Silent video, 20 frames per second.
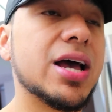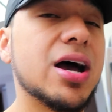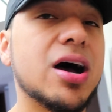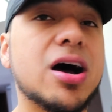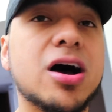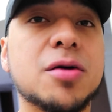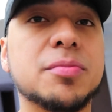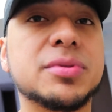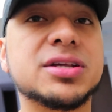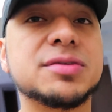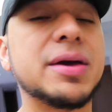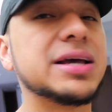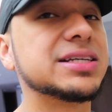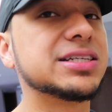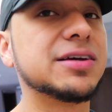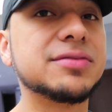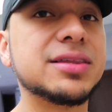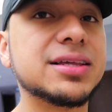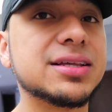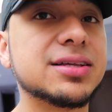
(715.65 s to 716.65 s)
It makes
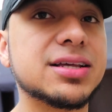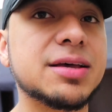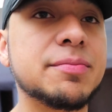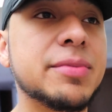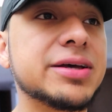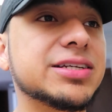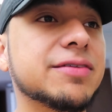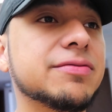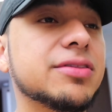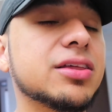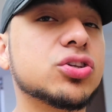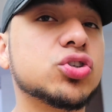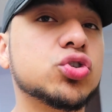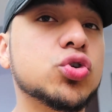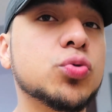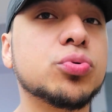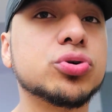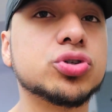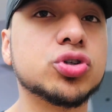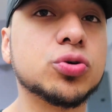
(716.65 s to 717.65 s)
everything
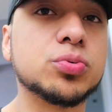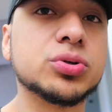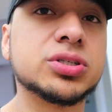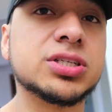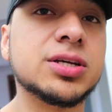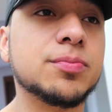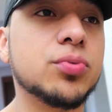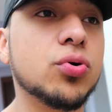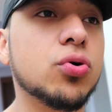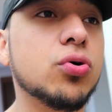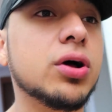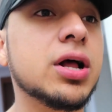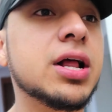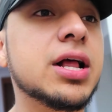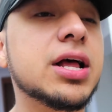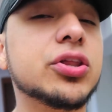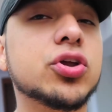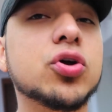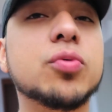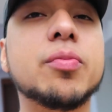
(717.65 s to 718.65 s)
super, super simple.
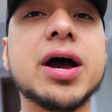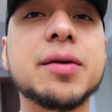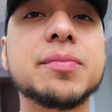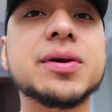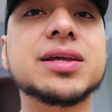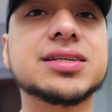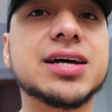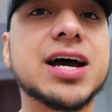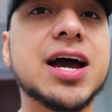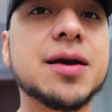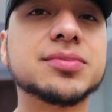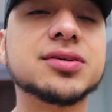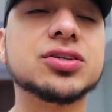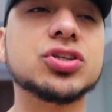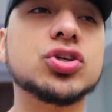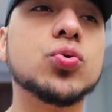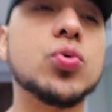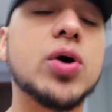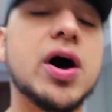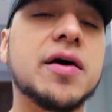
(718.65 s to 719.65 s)
There might be times that
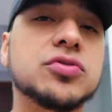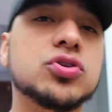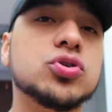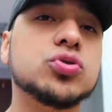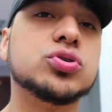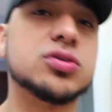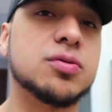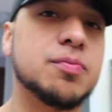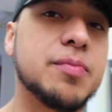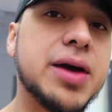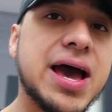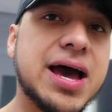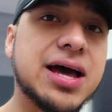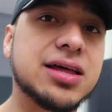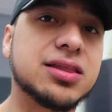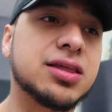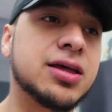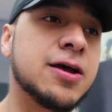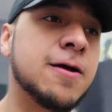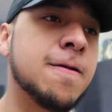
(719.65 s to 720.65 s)
you will have to do some
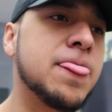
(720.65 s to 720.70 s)
math.